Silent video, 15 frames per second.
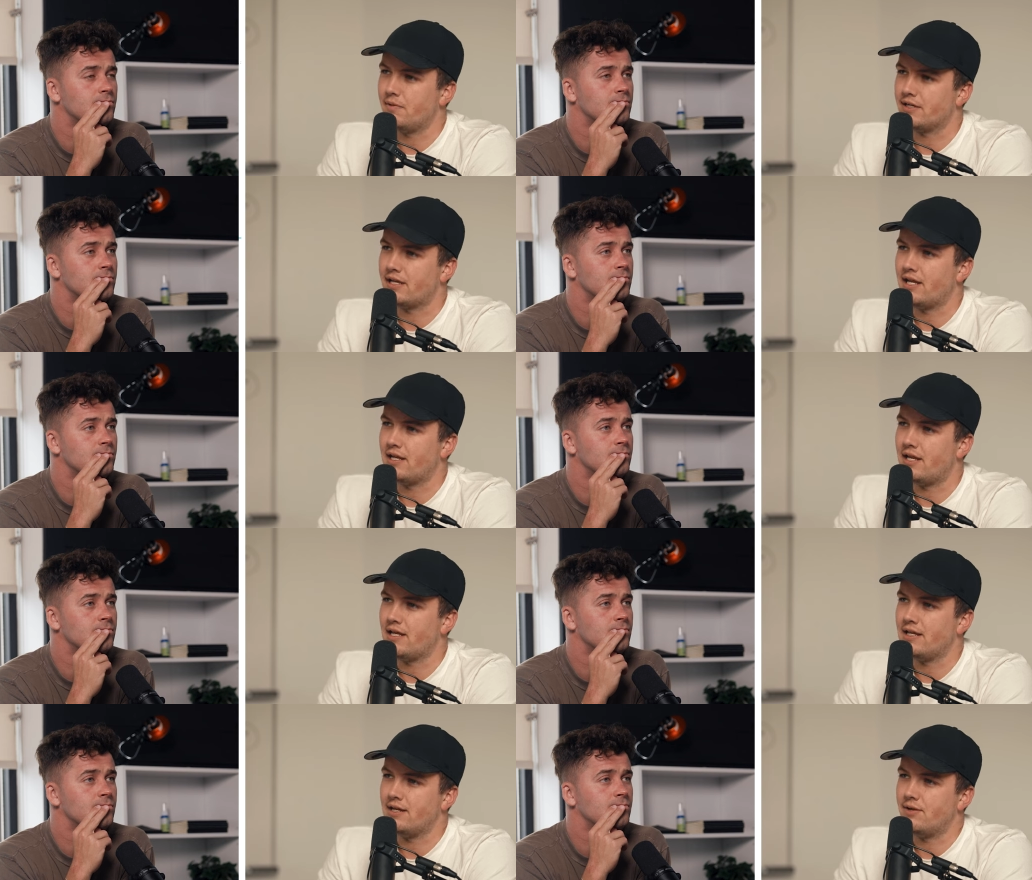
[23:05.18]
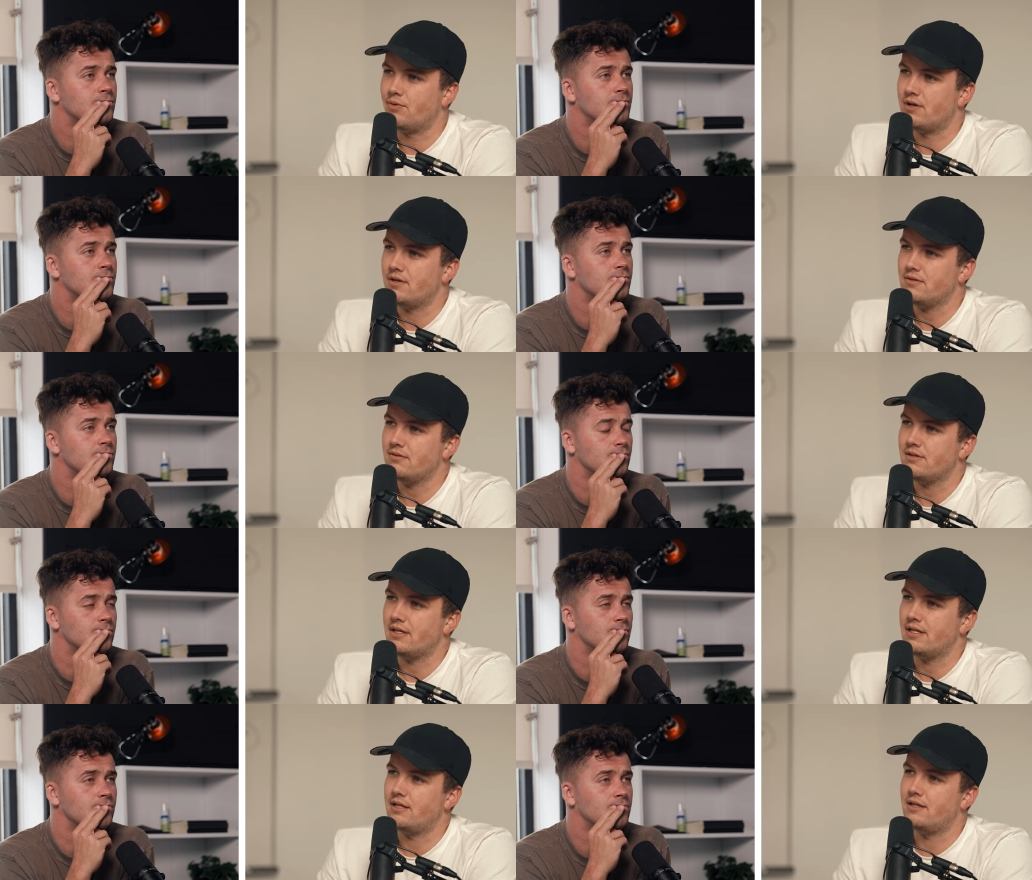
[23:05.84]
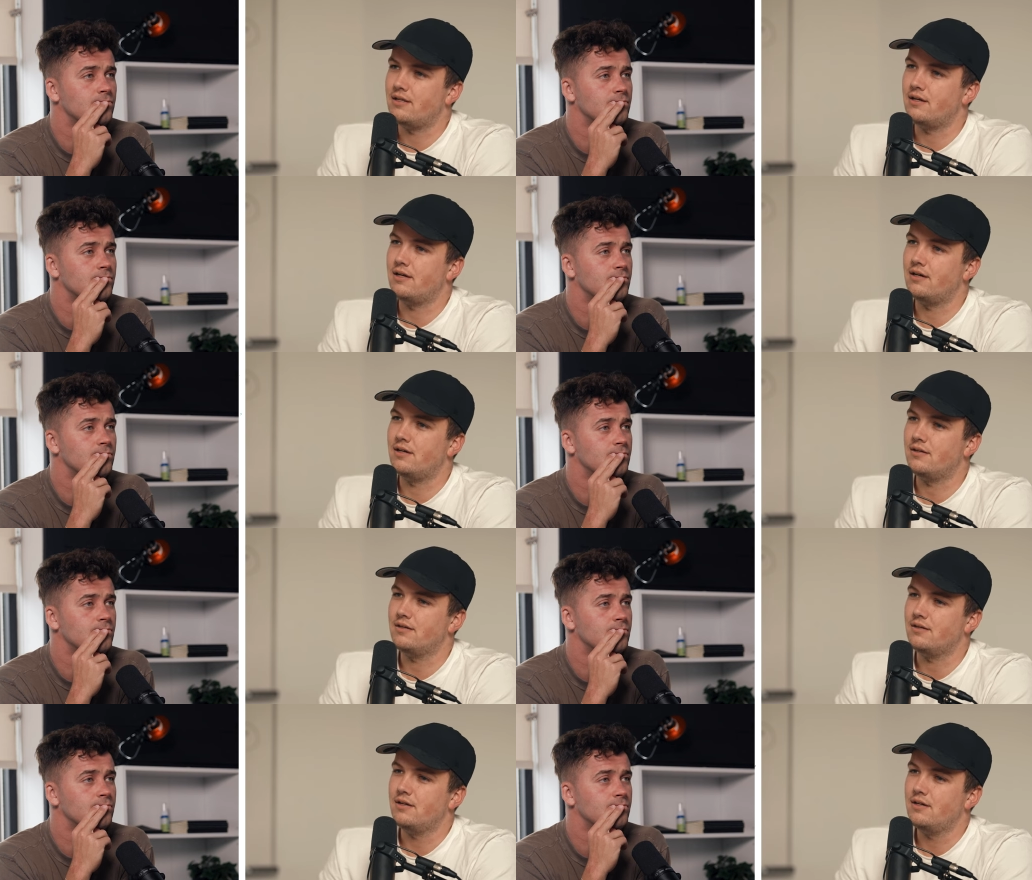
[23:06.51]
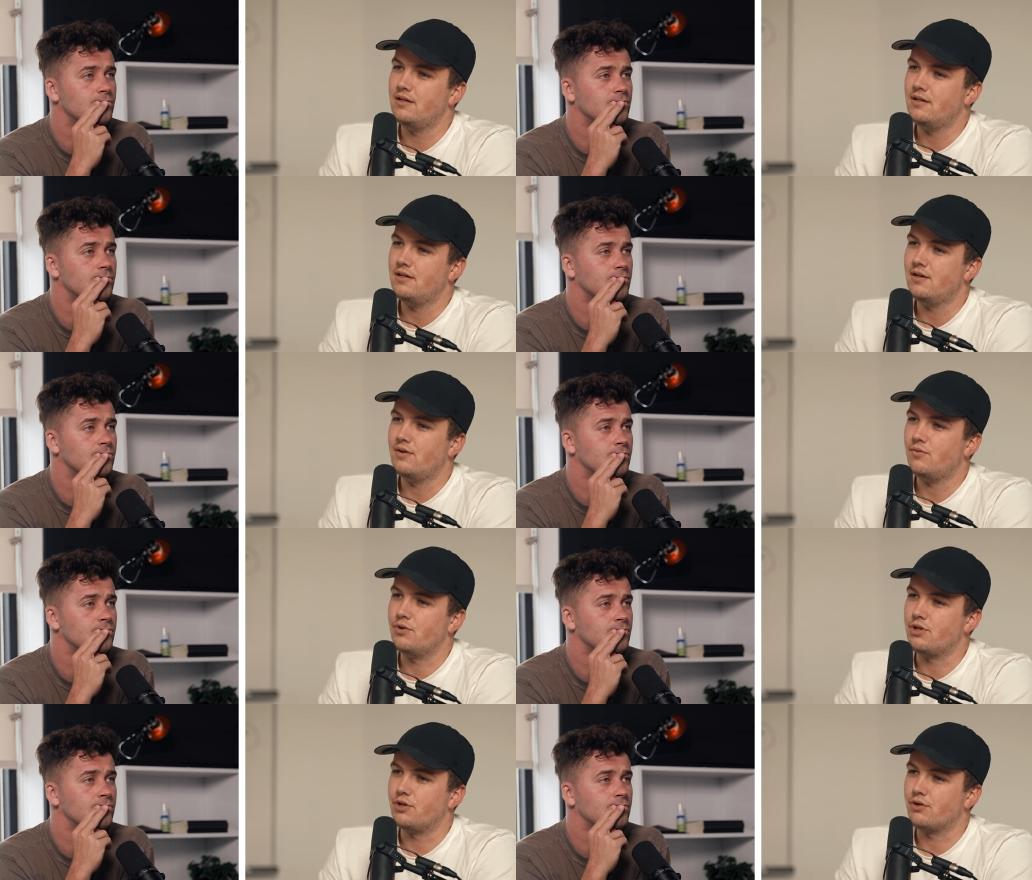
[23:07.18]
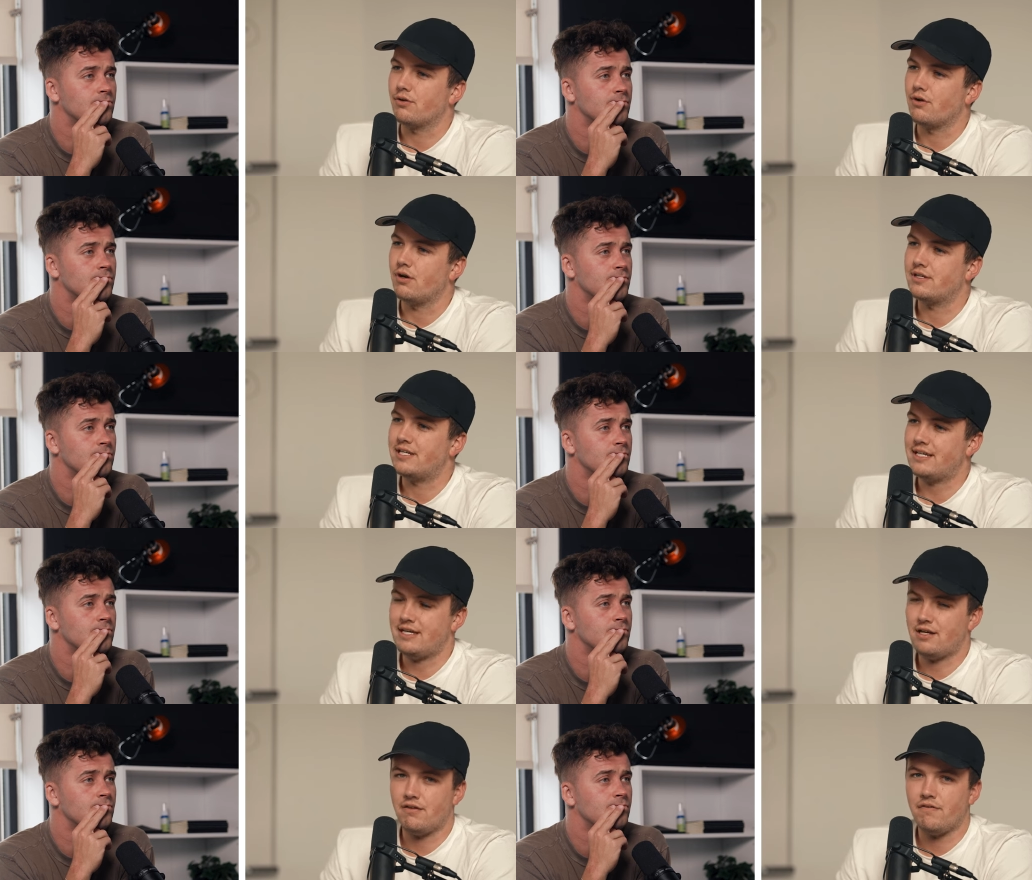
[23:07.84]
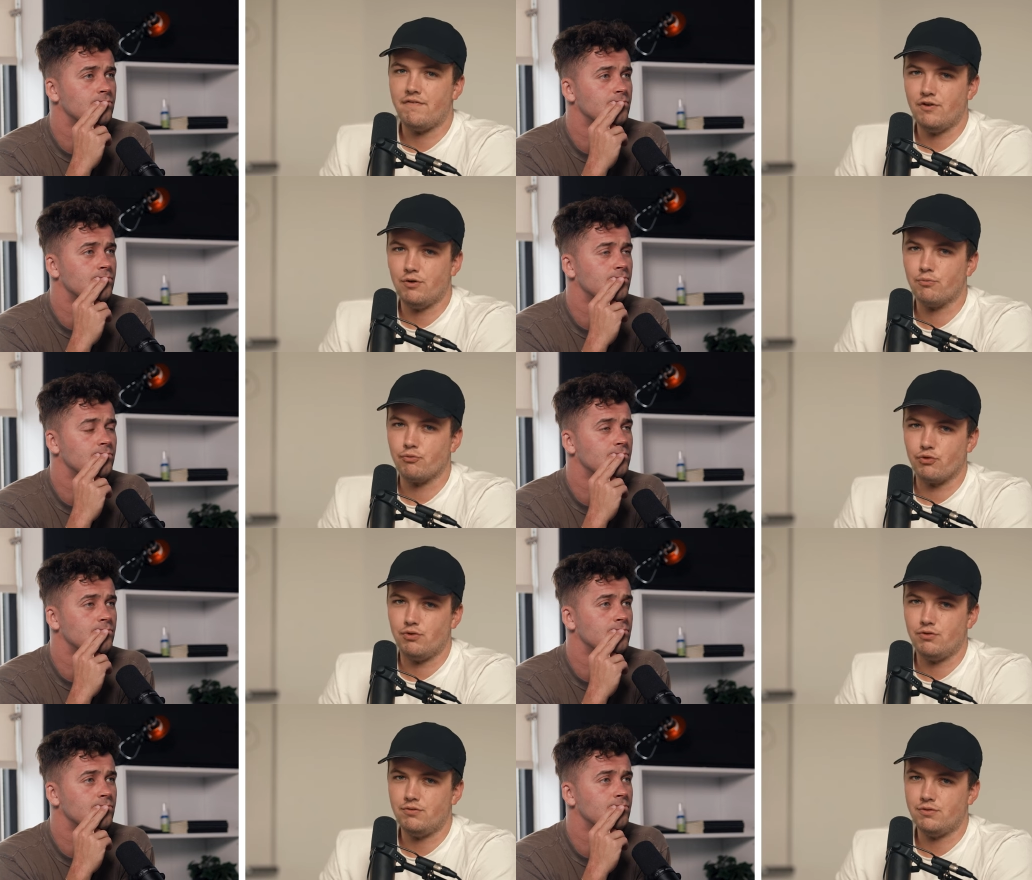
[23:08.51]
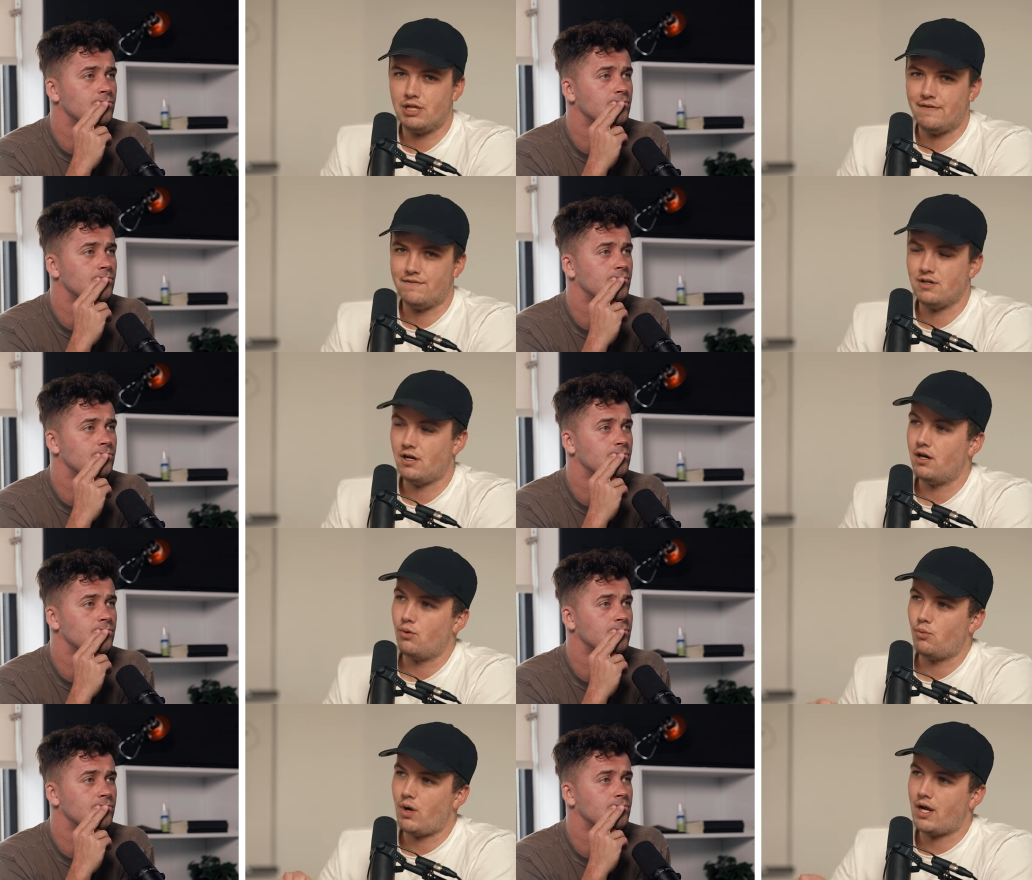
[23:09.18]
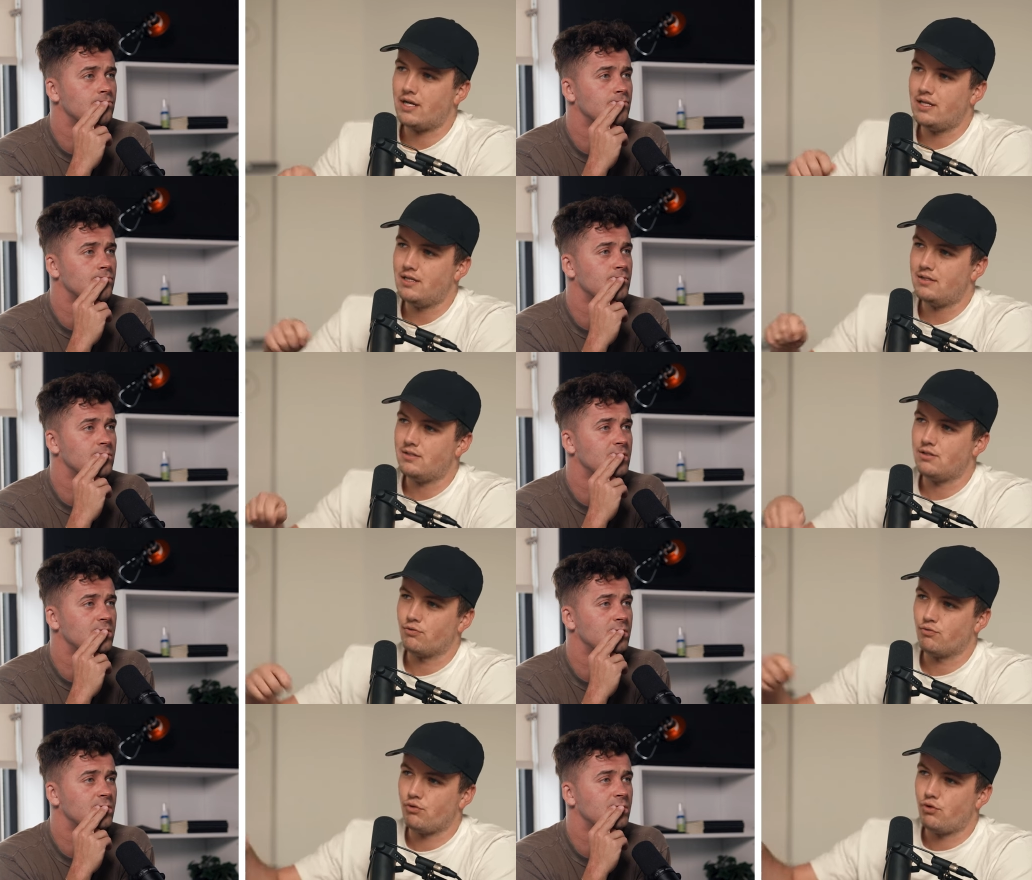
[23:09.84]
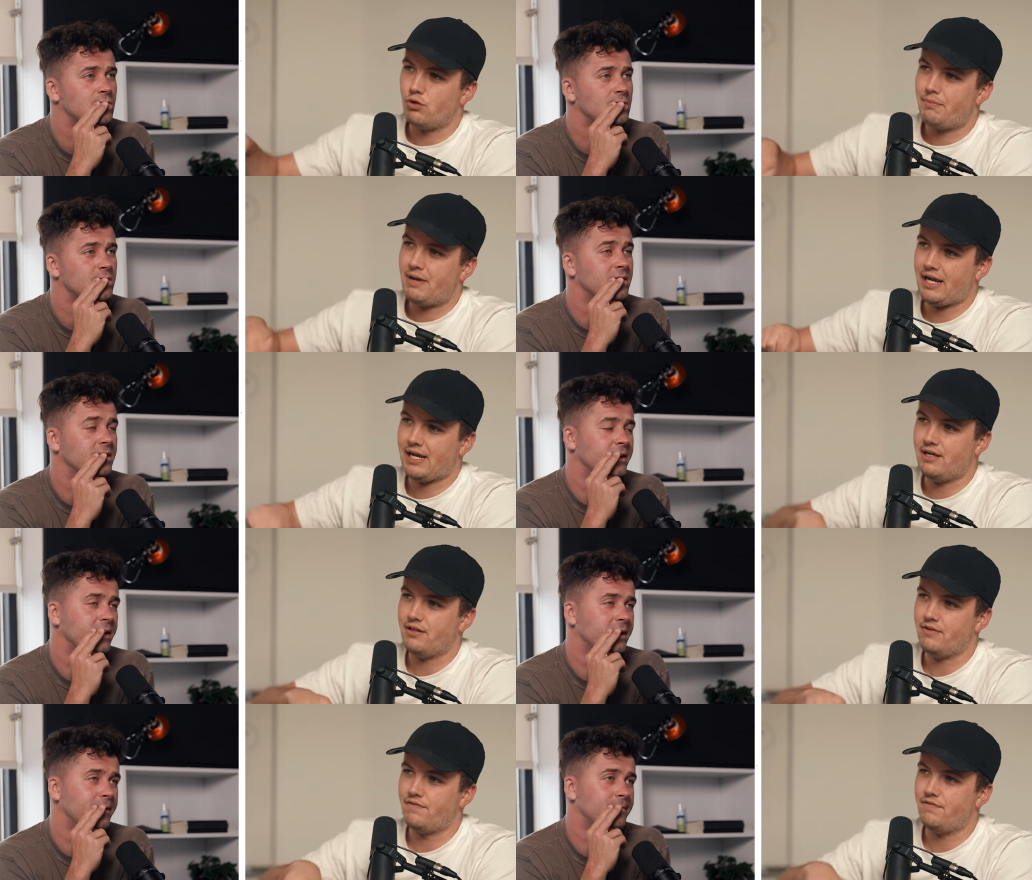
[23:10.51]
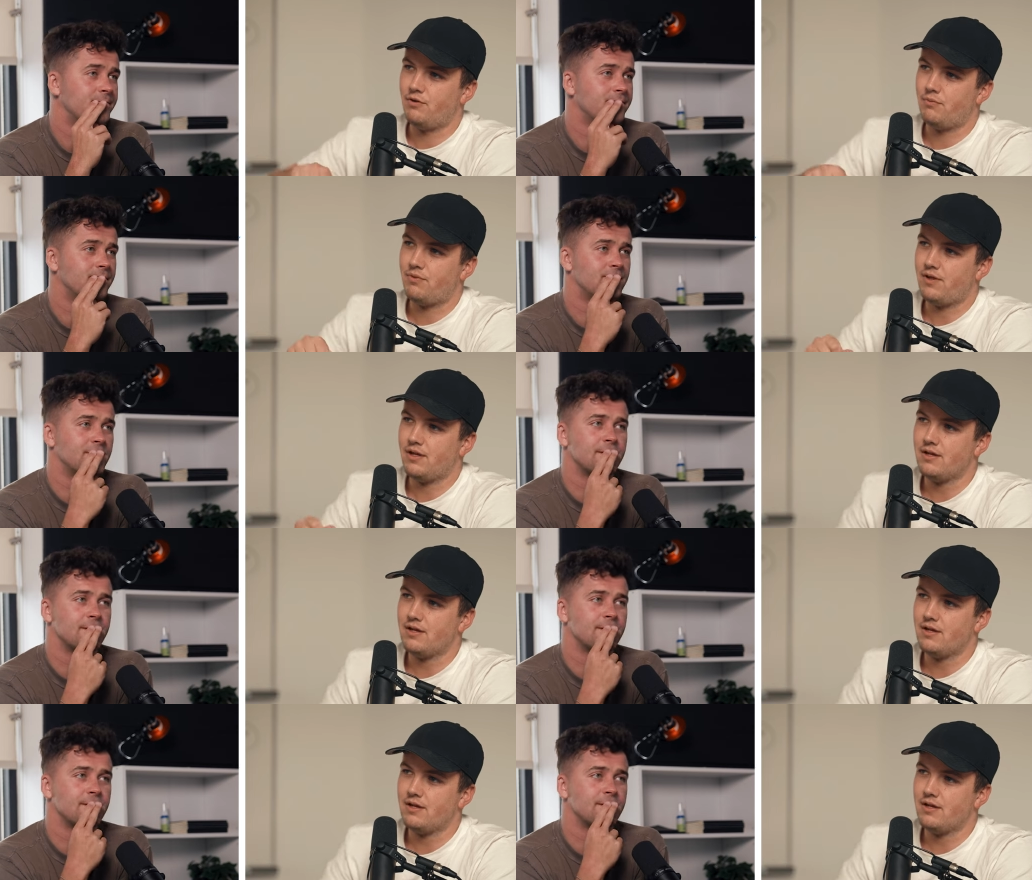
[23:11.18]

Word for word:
Speaker 1: my Canon AE one, mm-hmm. and uh, when you're taking out a film roll, you have to unwind it to roll it back into yeah. the film thing.